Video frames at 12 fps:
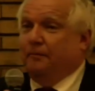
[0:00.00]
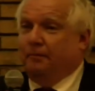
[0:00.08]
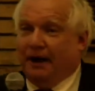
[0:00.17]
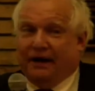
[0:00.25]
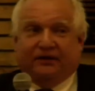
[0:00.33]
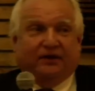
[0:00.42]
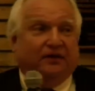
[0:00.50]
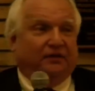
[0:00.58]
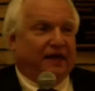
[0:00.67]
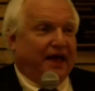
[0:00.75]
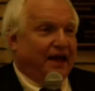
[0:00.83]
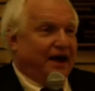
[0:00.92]
but
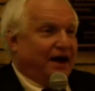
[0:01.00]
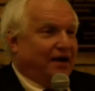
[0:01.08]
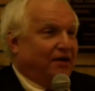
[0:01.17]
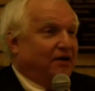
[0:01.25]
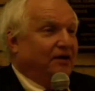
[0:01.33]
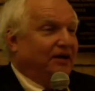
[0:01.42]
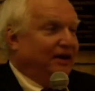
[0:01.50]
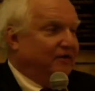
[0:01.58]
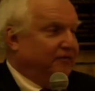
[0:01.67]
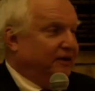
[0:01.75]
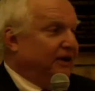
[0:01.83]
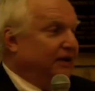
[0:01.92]
they are
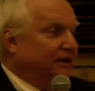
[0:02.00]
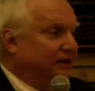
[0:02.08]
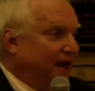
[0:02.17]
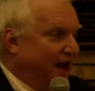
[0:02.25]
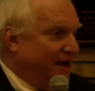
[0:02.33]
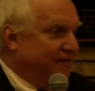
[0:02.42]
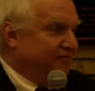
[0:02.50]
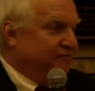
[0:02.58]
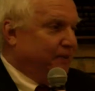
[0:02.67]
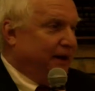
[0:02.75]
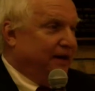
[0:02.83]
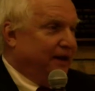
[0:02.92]
given life
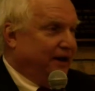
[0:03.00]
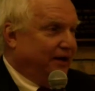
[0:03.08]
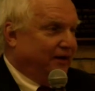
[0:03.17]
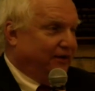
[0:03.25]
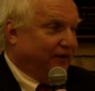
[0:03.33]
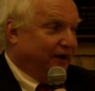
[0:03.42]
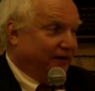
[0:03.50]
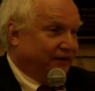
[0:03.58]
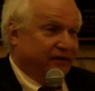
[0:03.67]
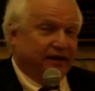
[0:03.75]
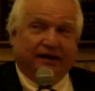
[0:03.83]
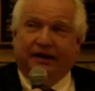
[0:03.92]
by the architect.